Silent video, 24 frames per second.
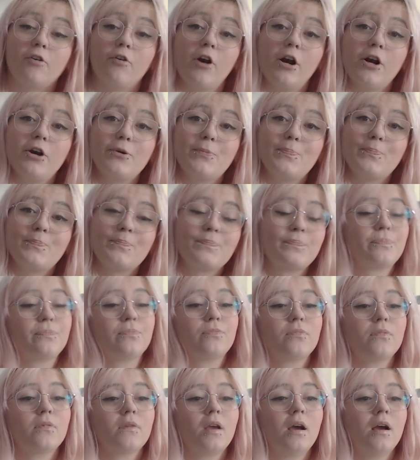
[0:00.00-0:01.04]
Macro.
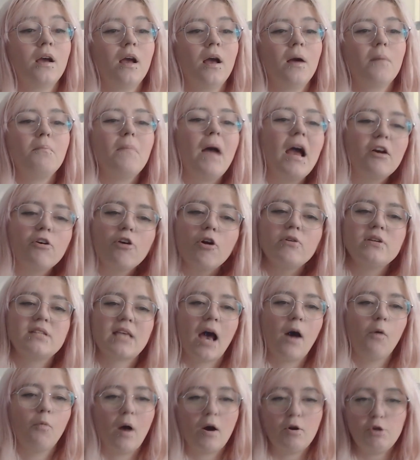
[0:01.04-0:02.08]

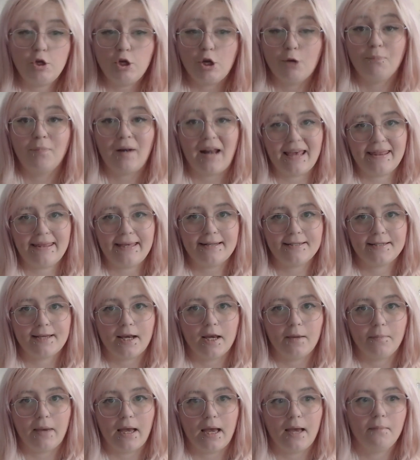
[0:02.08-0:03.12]
Macro is how well you can play
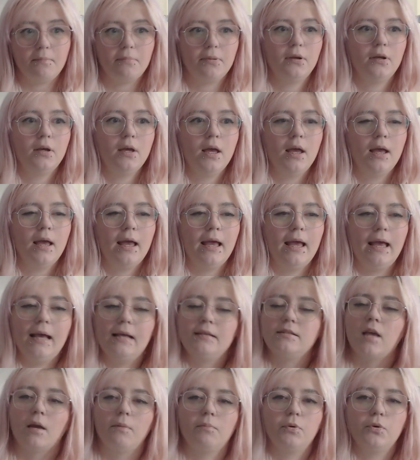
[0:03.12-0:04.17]
the entire map.
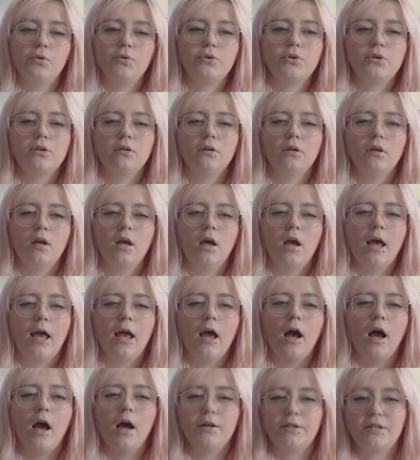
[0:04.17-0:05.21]
Examples:
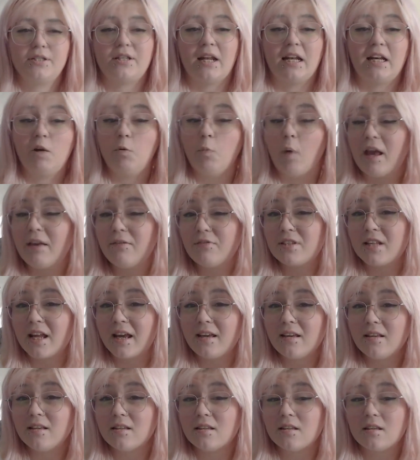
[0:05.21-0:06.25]
understanding
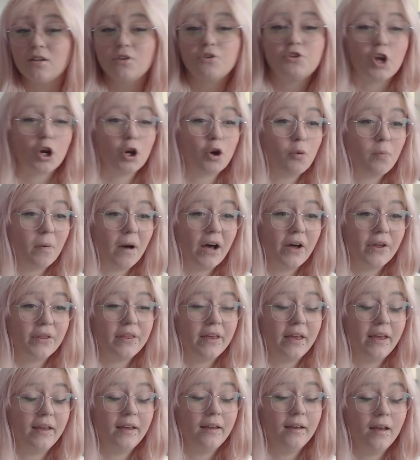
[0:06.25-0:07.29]
wave states, jungle
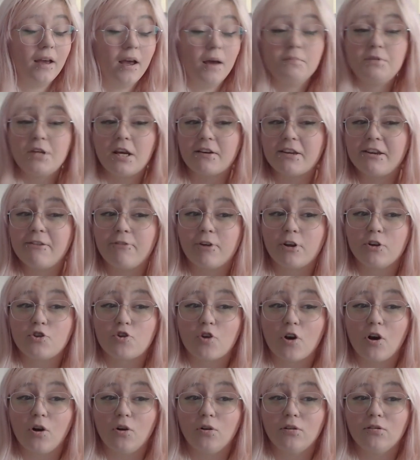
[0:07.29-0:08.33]
pathing,
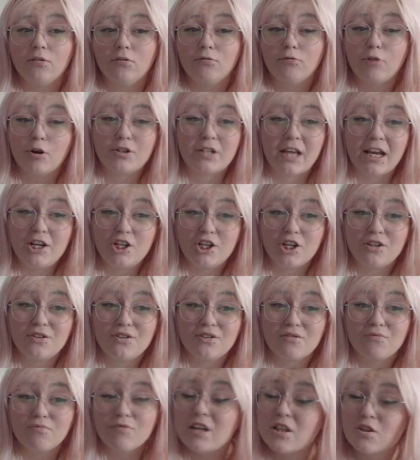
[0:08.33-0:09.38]
objective control,
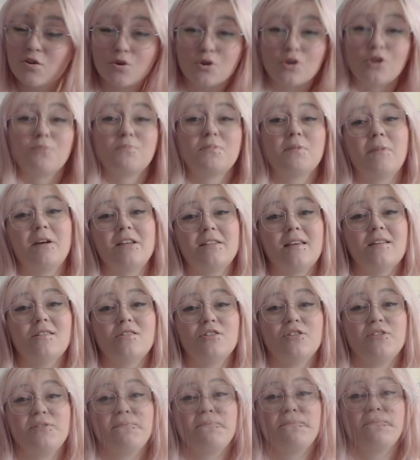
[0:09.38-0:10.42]
rotations, and resource
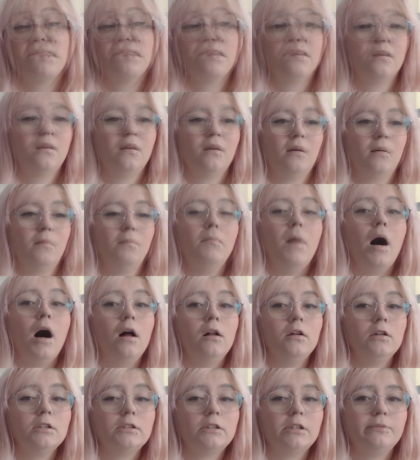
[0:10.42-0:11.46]
optimization.
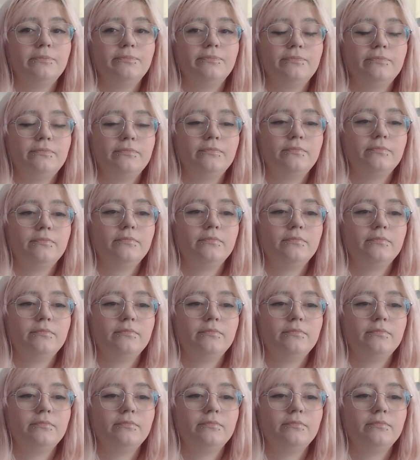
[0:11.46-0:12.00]
Mold.